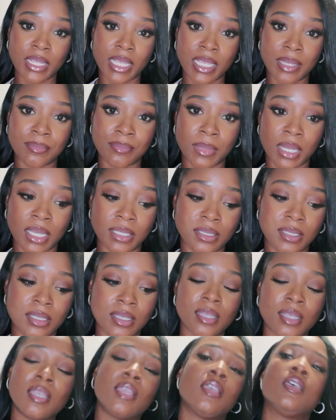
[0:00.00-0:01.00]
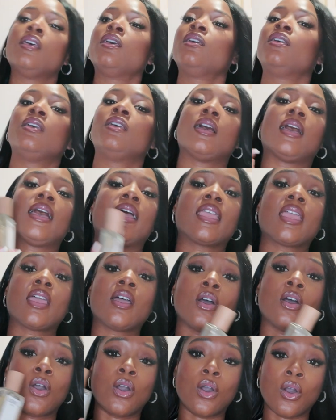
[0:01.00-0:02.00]
and musk. I
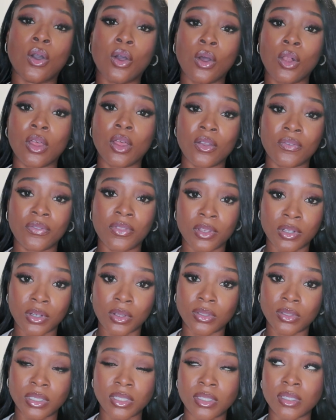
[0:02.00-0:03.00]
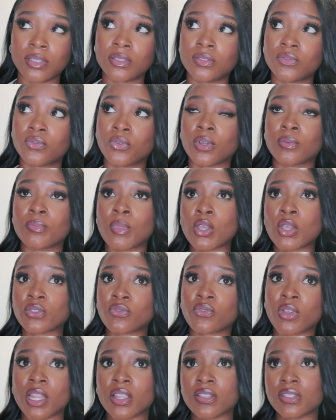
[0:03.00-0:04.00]
get all of the notes. For most
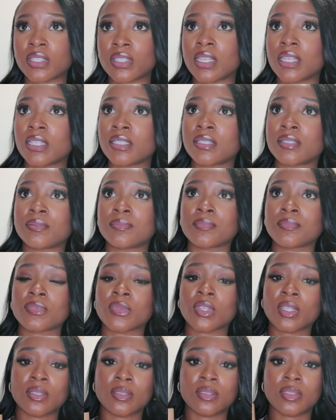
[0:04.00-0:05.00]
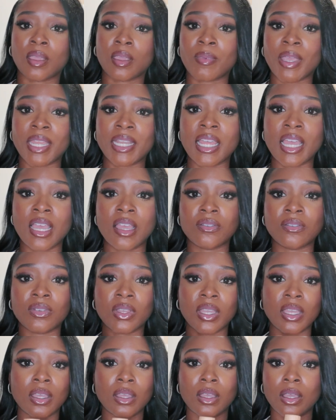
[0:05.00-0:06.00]
fragrances, they might have
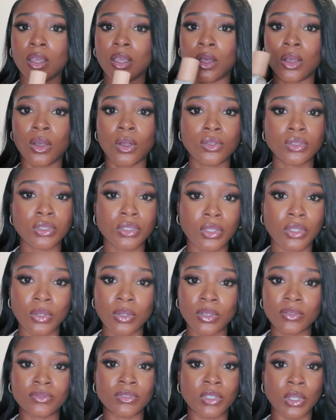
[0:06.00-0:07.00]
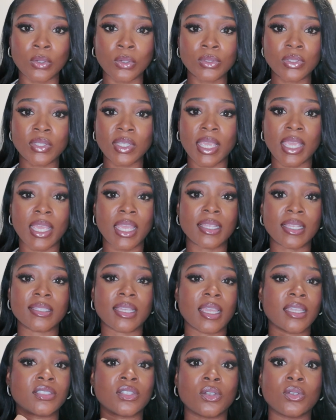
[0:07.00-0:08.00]
a whole skew of notes and
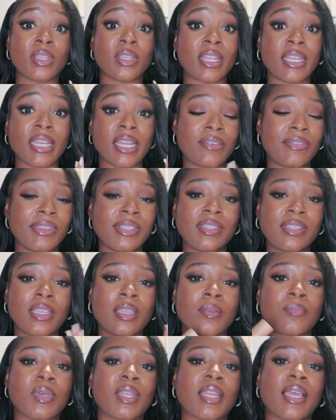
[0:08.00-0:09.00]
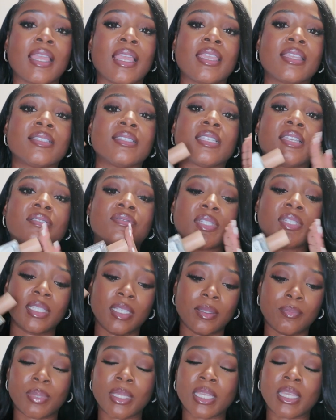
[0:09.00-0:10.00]
I don't get everything, but I can
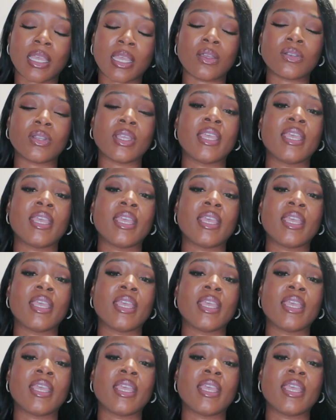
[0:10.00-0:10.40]
definitely pick out